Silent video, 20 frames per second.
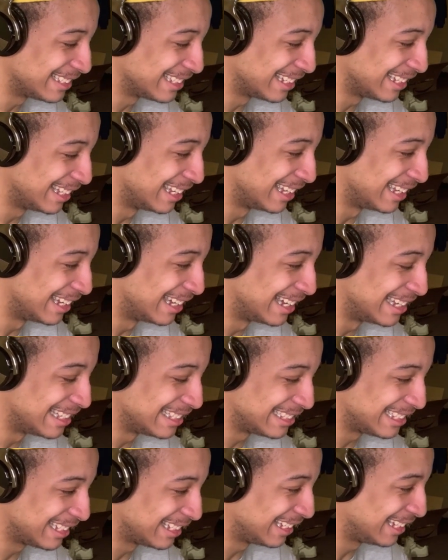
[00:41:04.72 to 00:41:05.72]

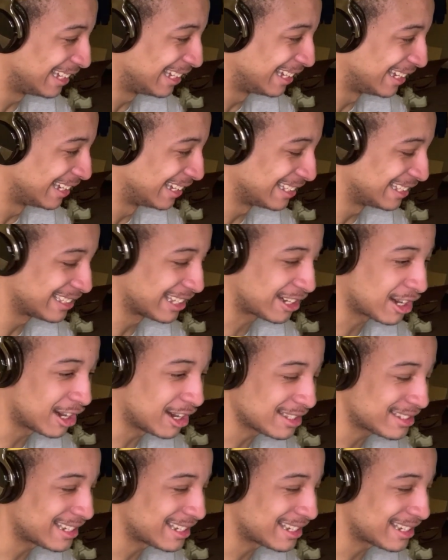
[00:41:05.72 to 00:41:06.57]
The